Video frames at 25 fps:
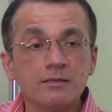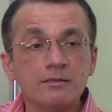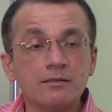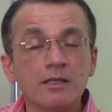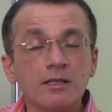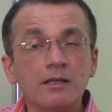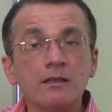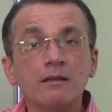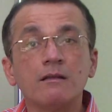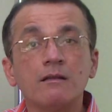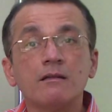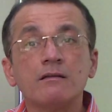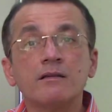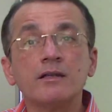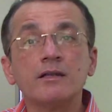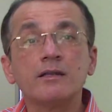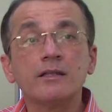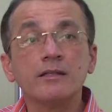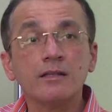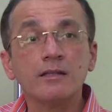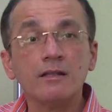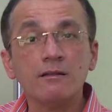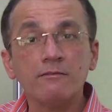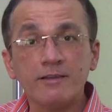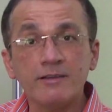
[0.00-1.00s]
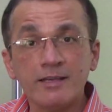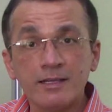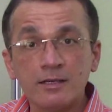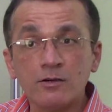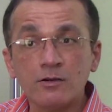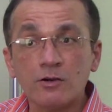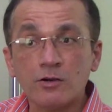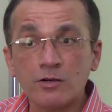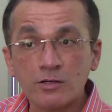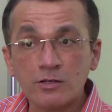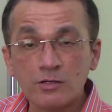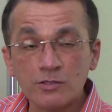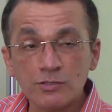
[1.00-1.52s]
then retinal vein
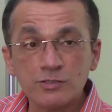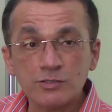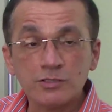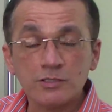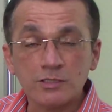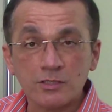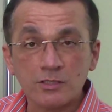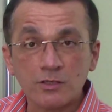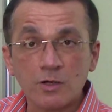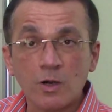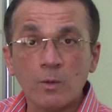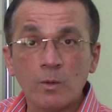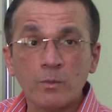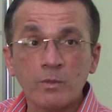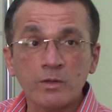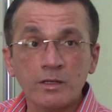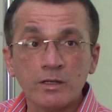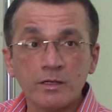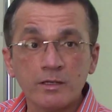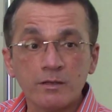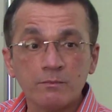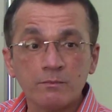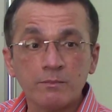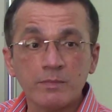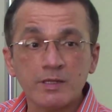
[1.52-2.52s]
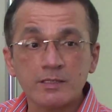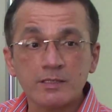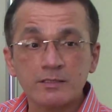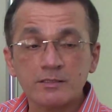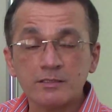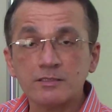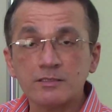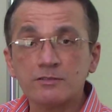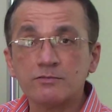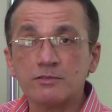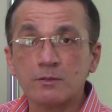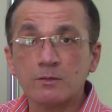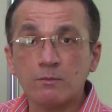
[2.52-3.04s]
occlusion, common in
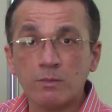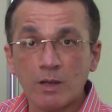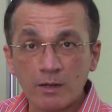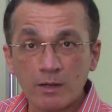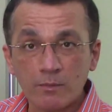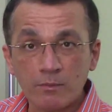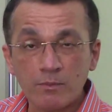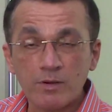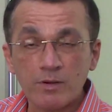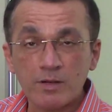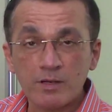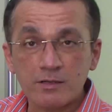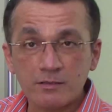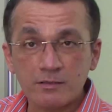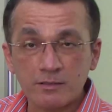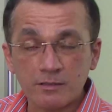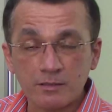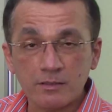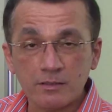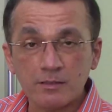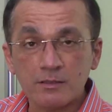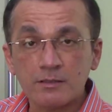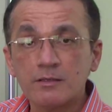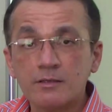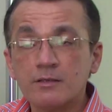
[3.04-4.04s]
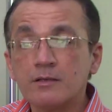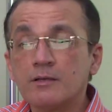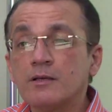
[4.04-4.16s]
patients with blood pressure,